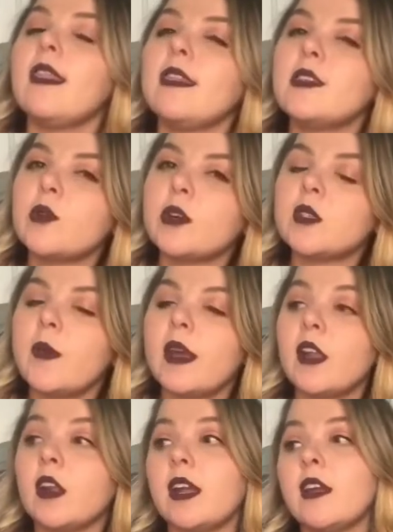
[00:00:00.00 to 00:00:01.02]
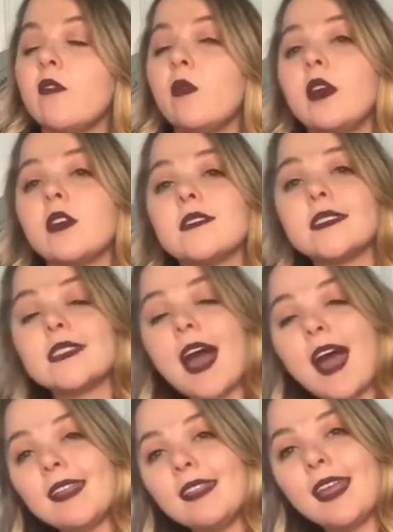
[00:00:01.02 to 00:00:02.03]
this works better if we are
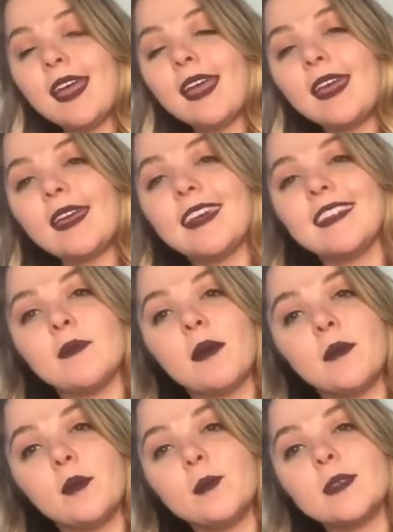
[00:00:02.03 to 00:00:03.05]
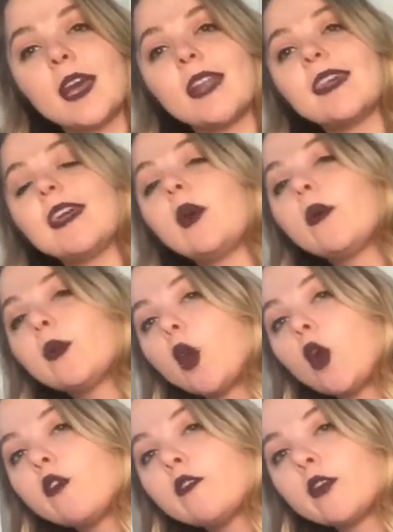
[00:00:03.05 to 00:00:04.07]
side laying and then my boob's kind of like going
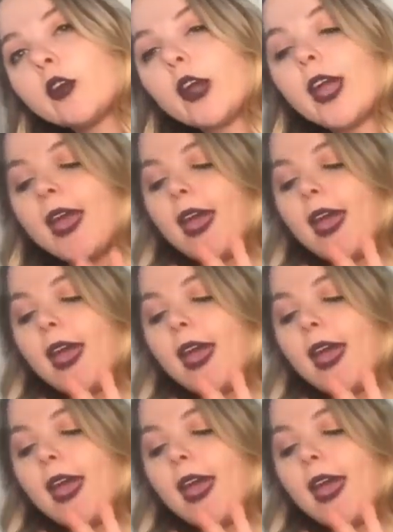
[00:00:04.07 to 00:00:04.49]
over